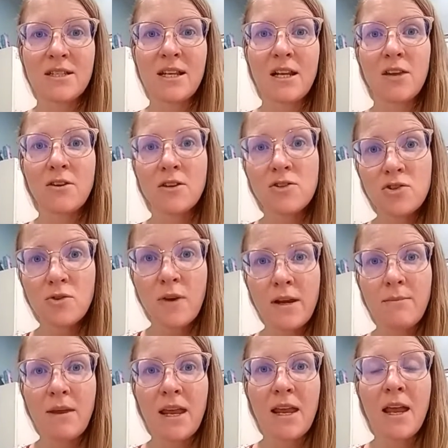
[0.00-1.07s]
then you can
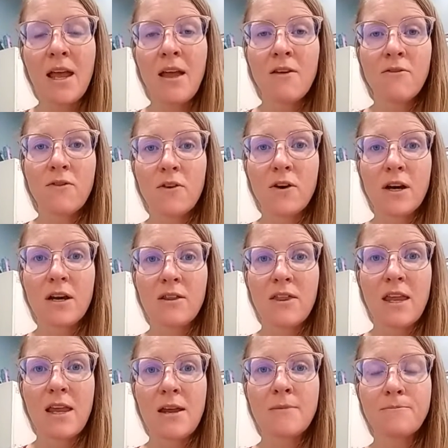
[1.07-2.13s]
join me for
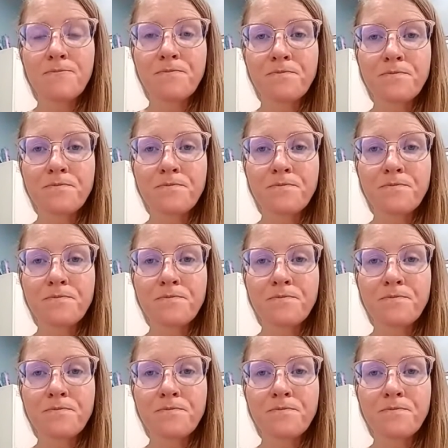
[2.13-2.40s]
the